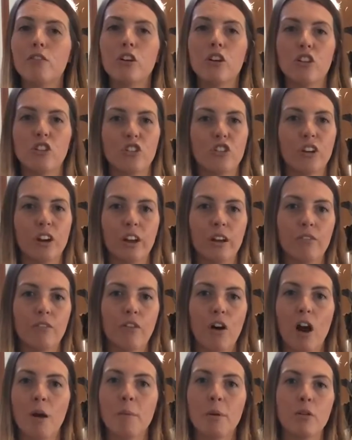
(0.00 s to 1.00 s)
nurturing
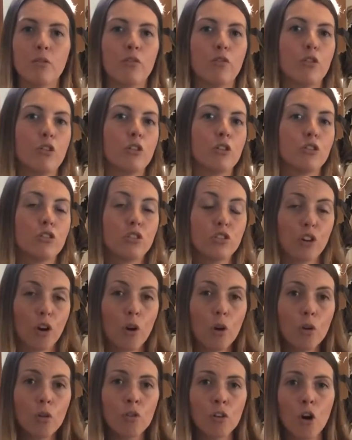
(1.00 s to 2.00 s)
environment for
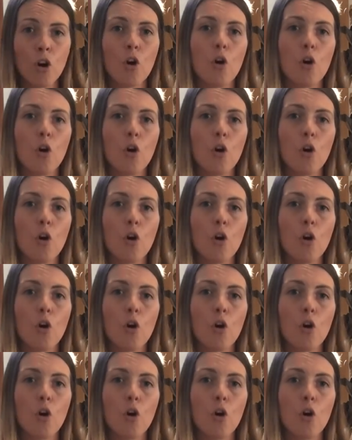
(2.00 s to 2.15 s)
yourself